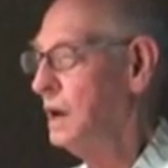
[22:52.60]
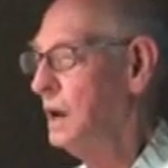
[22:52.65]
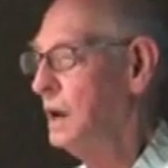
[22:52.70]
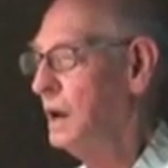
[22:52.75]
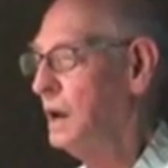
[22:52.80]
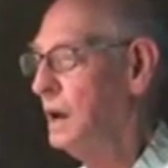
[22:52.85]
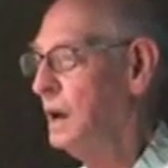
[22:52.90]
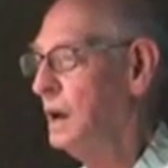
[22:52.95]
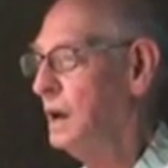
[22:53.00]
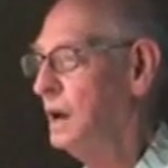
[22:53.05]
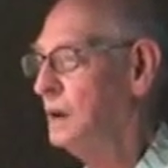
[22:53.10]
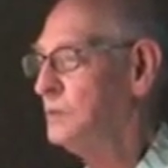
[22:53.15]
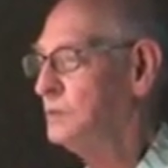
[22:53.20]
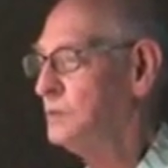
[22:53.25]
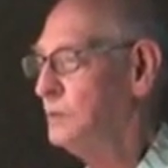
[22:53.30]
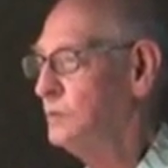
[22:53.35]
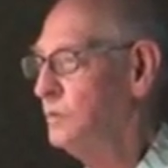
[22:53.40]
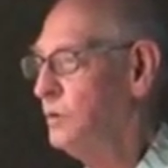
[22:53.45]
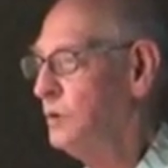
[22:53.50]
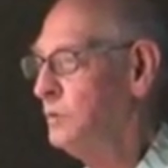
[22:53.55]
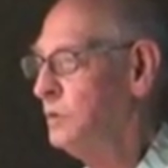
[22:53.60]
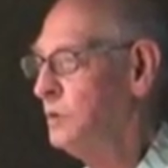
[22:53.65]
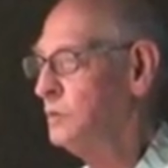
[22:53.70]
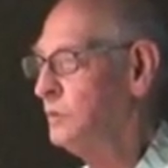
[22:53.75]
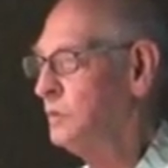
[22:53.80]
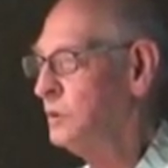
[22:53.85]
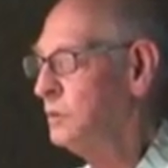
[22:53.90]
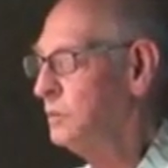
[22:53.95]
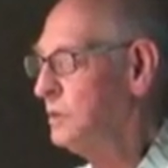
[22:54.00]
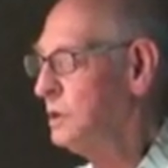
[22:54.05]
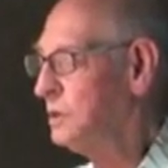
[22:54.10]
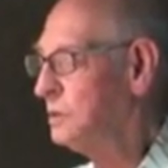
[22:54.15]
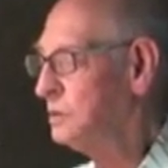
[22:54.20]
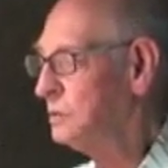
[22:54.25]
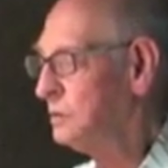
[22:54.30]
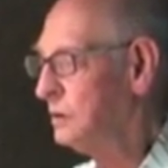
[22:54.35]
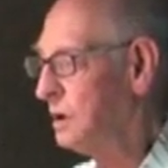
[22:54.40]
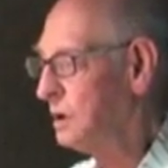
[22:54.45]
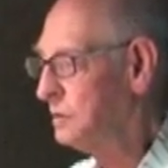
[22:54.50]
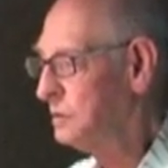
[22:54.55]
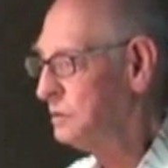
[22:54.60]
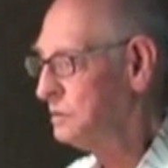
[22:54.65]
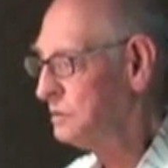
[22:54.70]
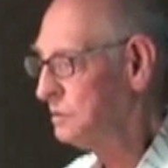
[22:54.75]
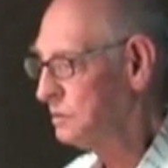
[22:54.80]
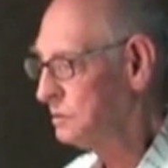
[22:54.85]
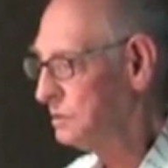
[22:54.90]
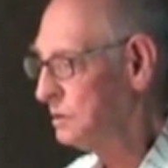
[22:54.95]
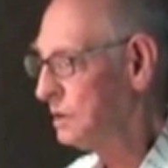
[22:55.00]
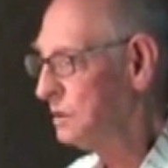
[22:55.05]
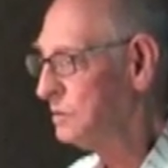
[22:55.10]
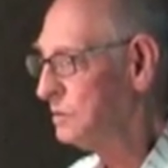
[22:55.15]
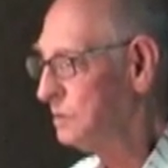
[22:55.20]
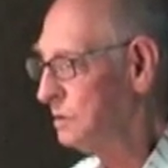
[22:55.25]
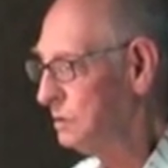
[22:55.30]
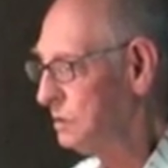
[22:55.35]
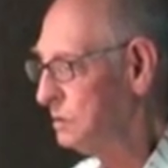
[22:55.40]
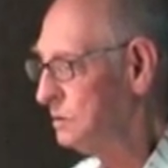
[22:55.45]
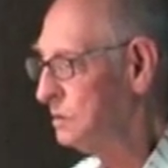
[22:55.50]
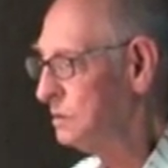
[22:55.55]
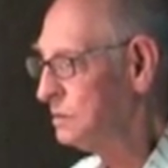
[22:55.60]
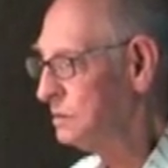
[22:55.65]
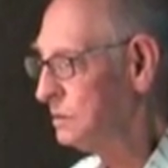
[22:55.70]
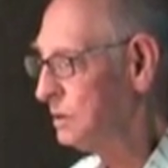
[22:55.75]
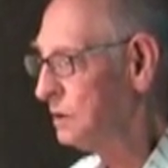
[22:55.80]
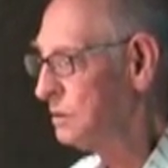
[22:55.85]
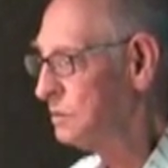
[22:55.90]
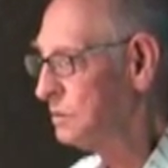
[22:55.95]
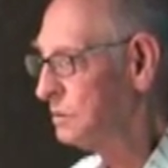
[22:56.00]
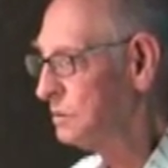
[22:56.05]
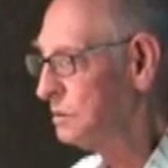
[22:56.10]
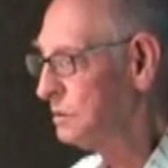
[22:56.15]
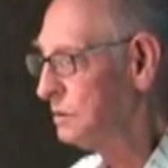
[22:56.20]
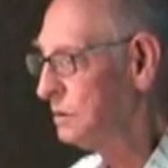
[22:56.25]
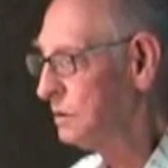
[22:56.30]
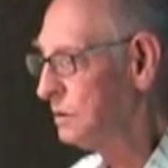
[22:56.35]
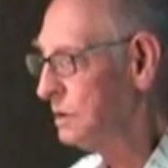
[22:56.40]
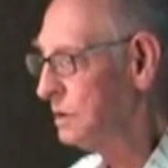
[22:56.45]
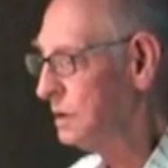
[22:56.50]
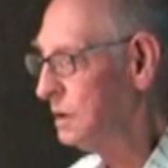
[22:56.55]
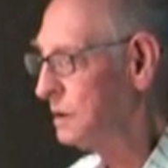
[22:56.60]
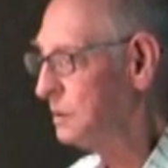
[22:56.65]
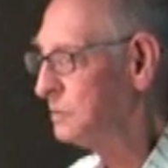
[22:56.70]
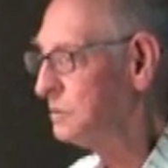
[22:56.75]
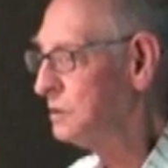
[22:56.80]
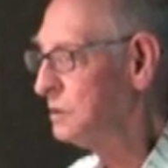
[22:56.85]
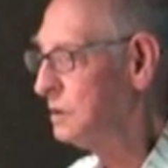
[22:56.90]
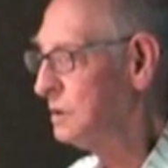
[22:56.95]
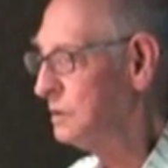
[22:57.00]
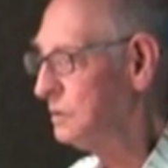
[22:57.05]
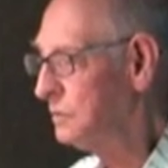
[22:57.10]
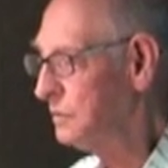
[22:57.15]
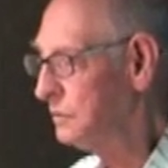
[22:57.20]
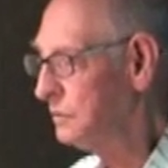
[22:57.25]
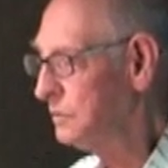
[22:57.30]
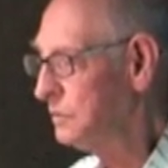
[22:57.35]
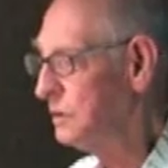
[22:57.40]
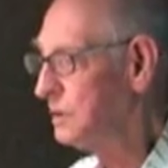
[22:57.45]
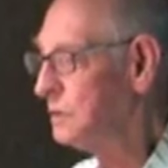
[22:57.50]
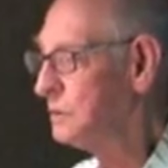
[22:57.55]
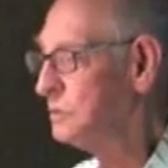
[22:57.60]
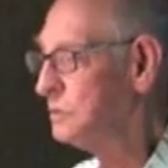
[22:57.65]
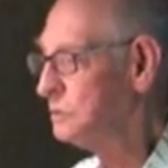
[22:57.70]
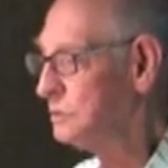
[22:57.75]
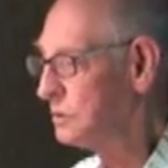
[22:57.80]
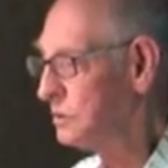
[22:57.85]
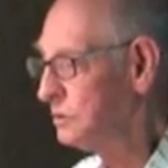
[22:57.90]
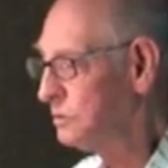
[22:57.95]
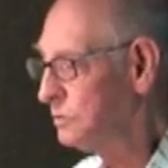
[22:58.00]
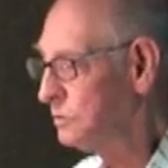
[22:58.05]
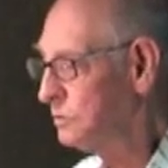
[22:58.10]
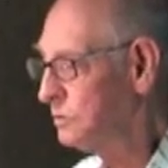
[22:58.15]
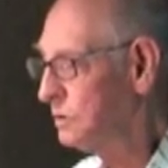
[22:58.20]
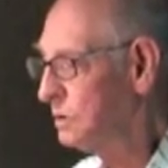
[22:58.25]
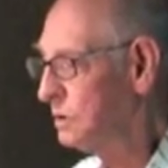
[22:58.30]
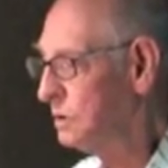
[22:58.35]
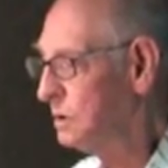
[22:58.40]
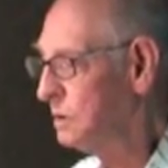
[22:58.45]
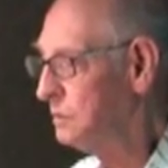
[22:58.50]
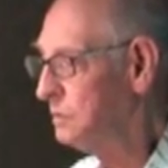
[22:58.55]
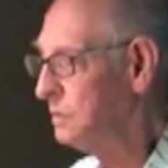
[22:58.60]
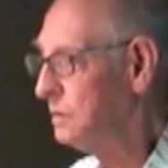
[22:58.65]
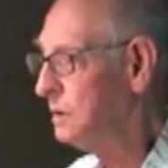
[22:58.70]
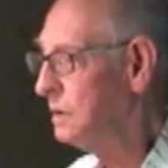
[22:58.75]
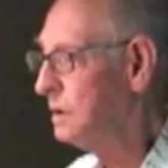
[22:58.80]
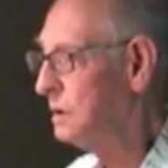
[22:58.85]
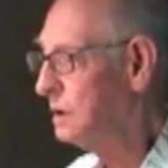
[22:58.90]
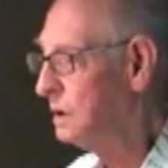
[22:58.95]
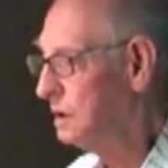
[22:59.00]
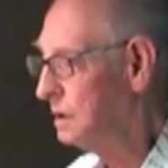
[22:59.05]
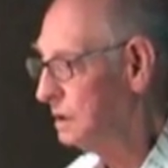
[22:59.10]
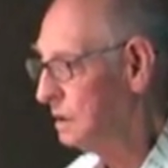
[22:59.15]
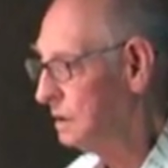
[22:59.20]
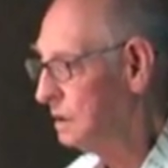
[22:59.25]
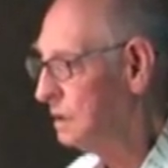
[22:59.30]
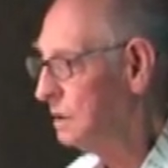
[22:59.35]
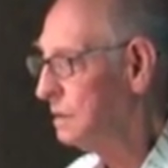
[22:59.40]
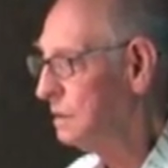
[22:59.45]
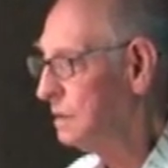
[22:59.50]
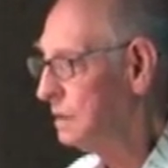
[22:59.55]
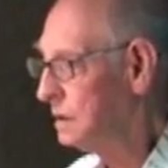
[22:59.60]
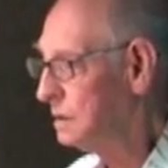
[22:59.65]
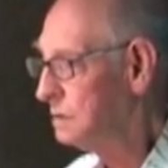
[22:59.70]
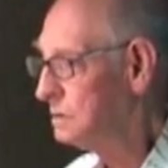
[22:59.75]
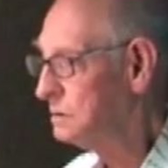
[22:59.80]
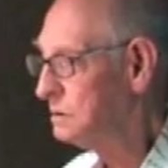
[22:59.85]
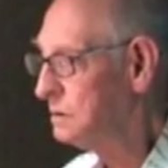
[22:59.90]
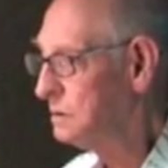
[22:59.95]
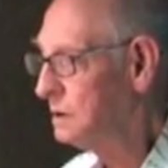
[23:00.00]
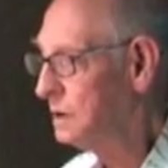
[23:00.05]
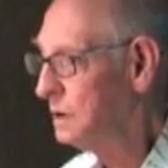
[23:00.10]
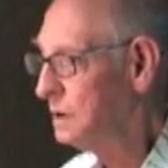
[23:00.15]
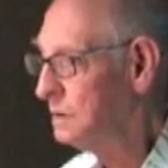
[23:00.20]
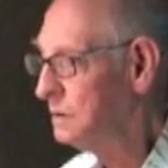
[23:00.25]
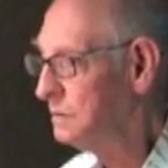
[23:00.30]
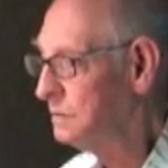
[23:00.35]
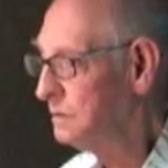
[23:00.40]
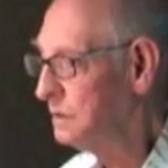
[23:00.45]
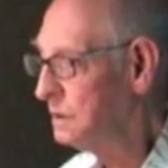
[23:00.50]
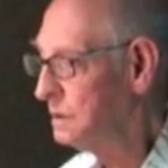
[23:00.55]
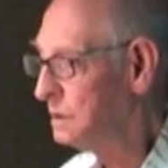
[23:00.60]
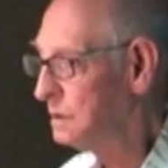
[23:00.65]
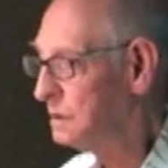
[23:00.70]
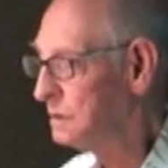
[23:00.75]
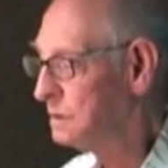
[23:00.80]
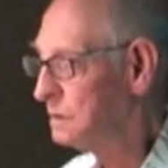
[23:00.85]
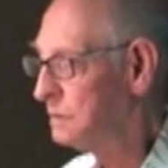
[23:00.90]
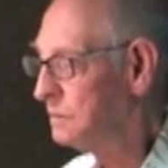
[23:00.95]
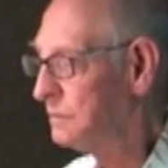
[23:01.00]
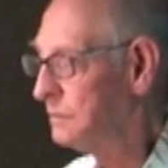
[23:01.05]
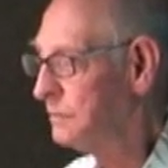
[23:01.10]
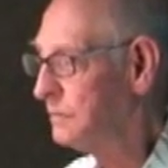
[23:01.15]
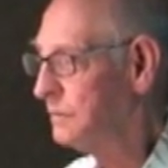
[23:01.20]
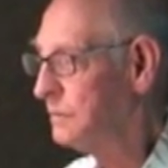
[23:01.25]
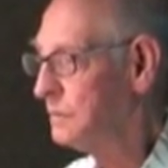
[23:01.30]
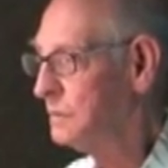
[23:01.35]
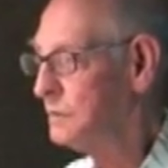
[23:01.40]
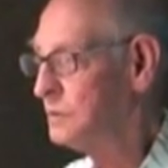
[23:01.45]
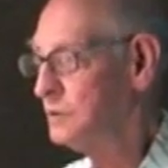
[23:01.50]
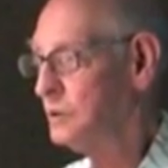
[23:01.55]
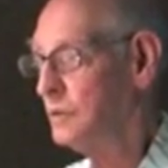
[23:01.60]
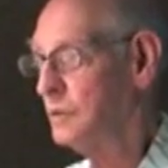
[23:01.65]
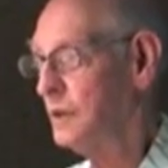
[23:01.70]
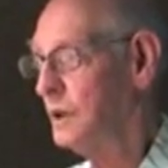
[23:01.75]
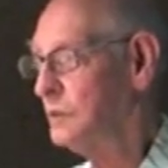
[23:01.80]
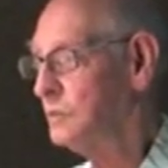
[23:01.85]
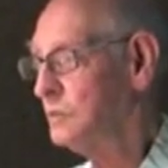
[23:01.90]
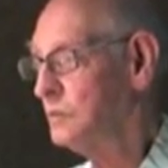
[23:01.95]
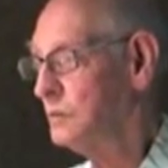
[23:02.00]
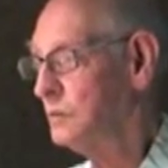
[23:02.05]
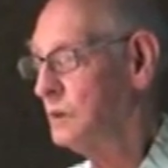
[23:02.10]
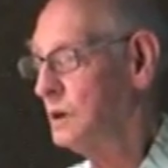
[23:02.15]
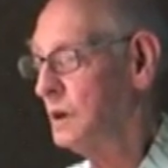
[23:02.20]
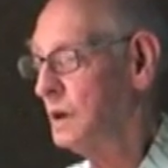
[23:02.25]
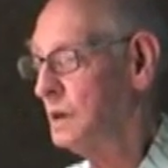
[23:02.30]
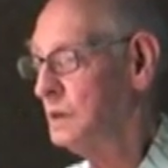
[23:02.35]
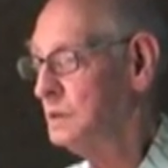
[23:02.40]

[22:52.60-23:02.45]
as a woman would be, so I would suggest that you just touch it to your lips. And if it feels just warm, then it's okay to feed it. So that's the way I